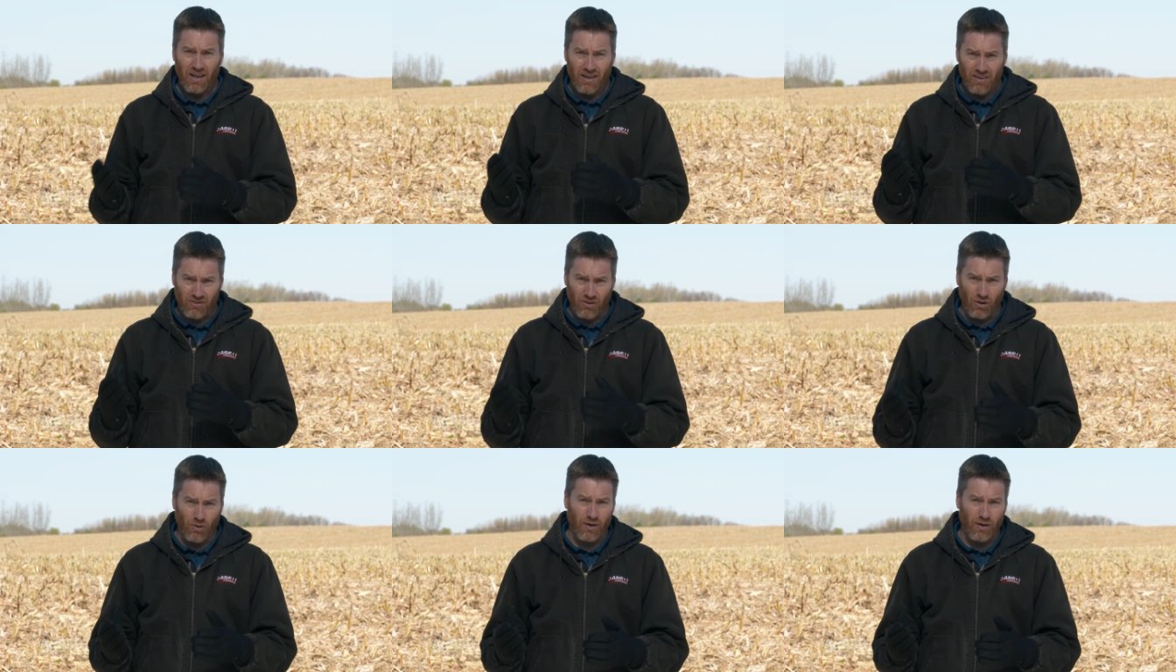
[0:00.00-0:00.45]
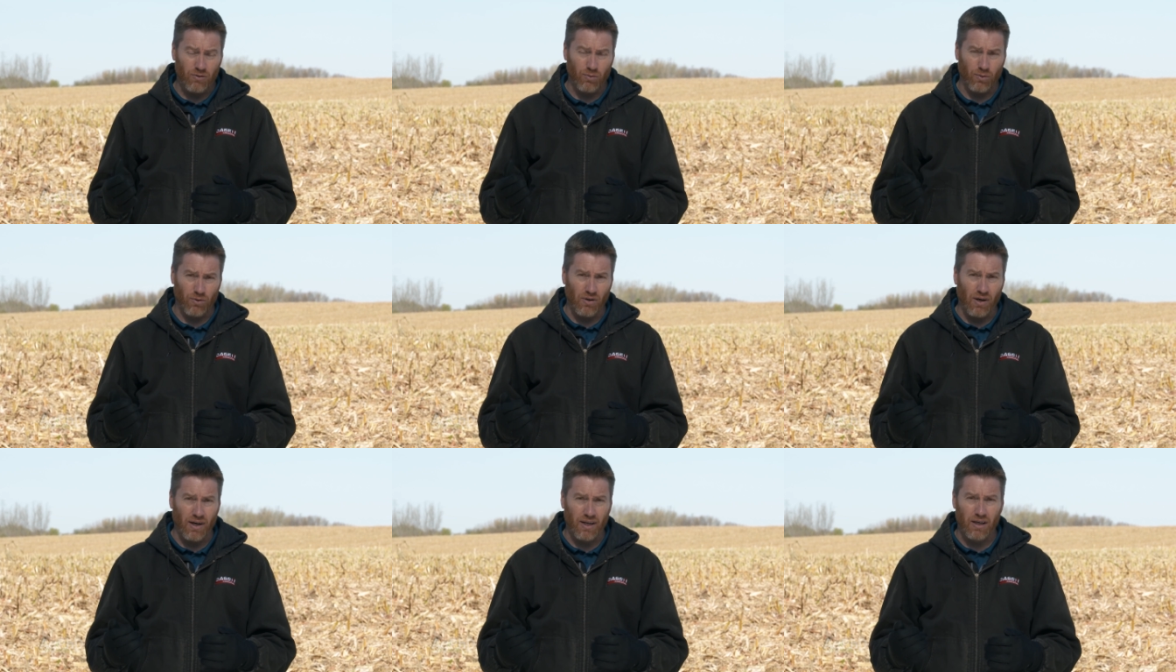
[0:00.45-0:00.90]
So as we're
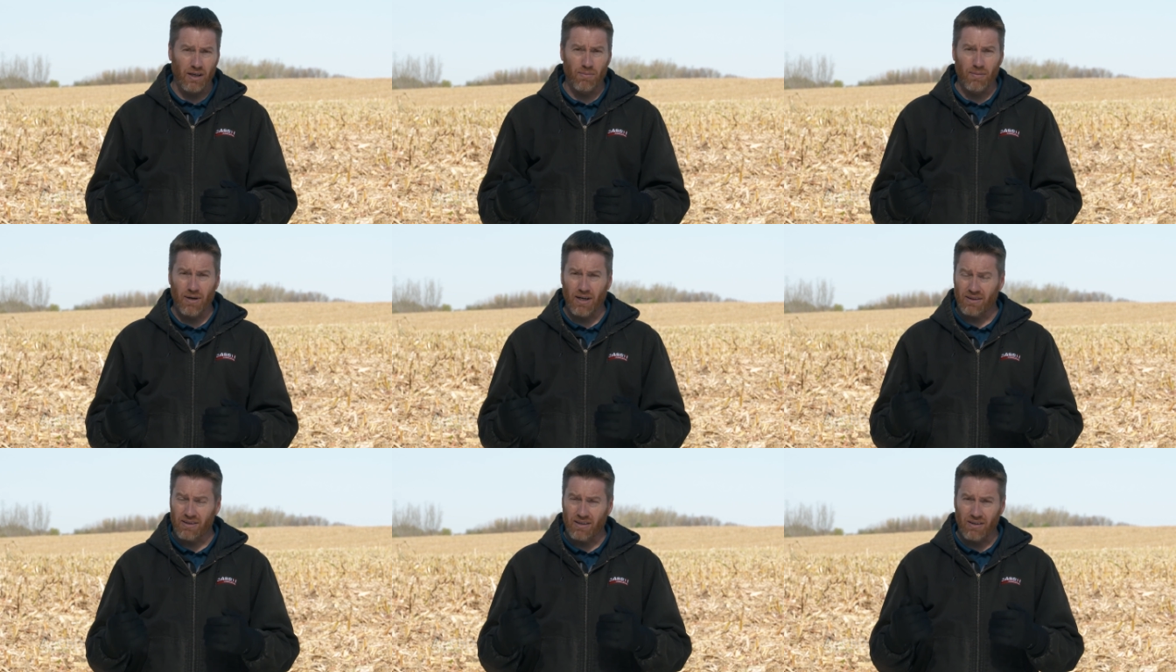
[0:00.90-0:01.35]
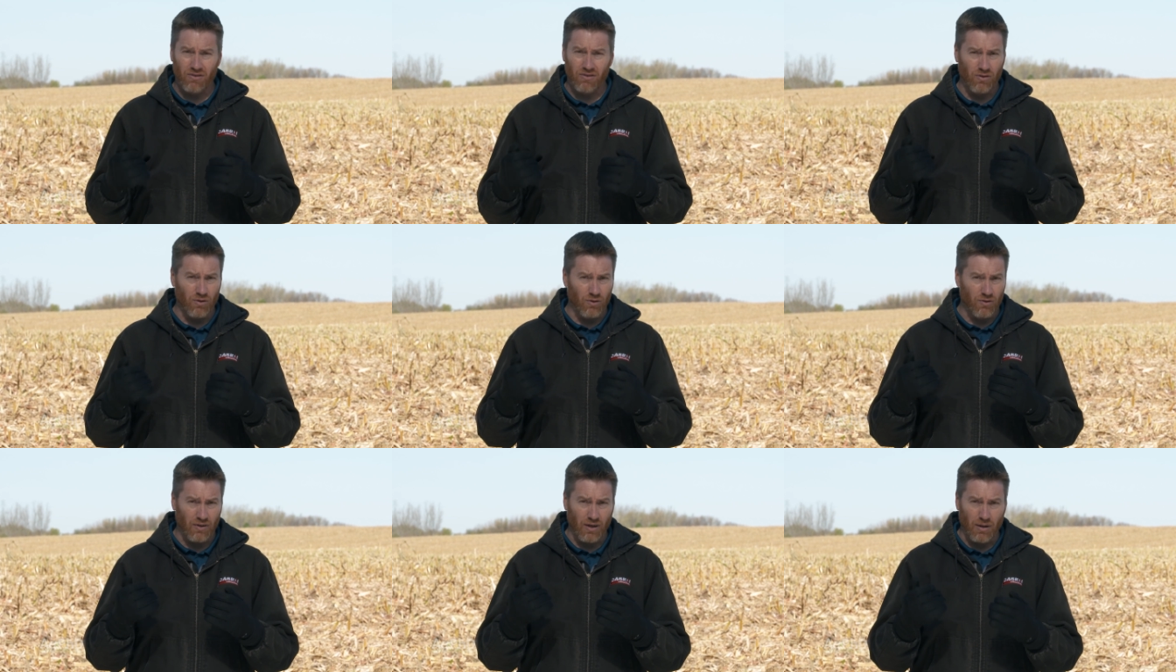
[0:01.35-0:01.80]
talking about this,
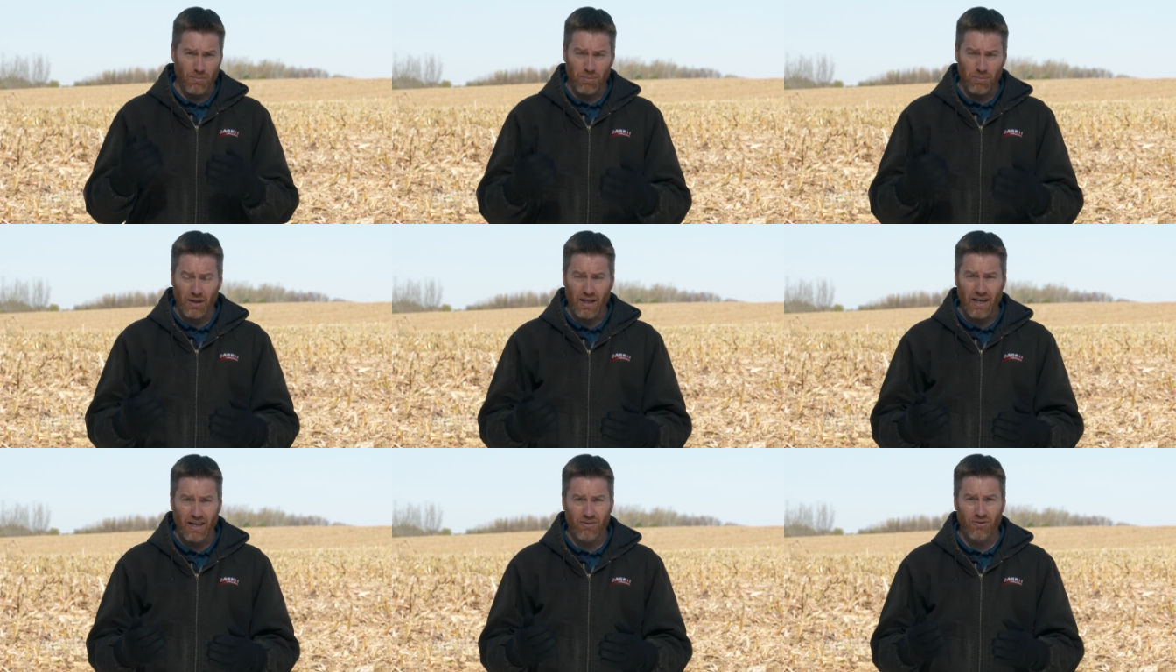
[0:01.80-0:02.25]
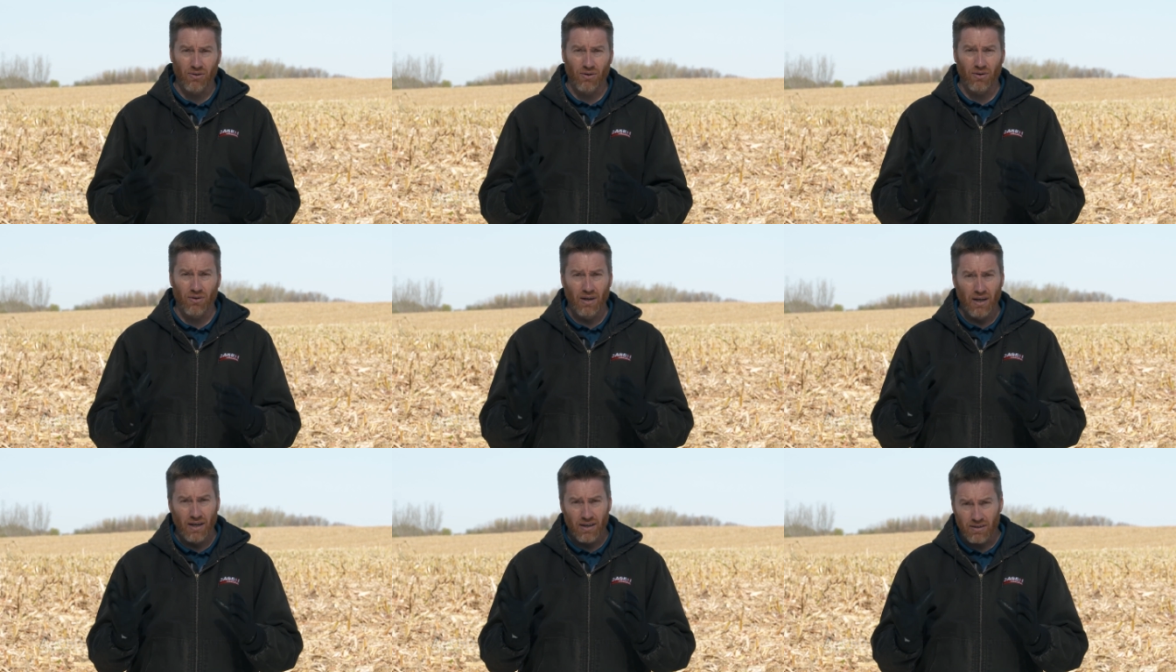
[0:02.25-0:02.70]
using a
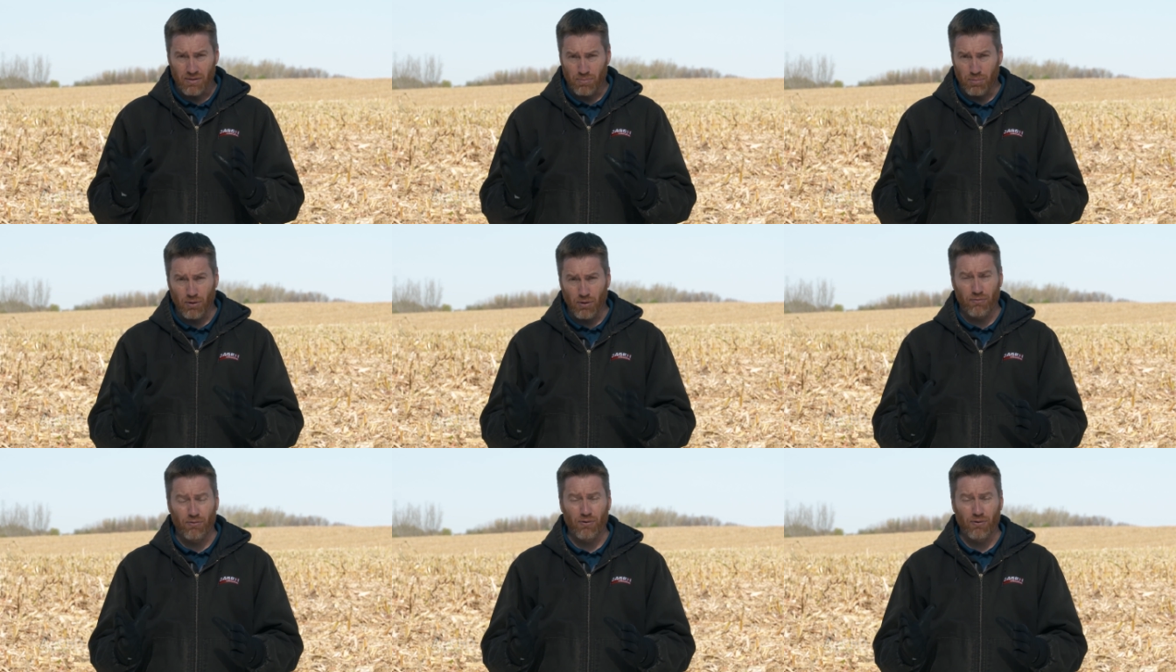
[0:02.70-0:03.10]
planter to put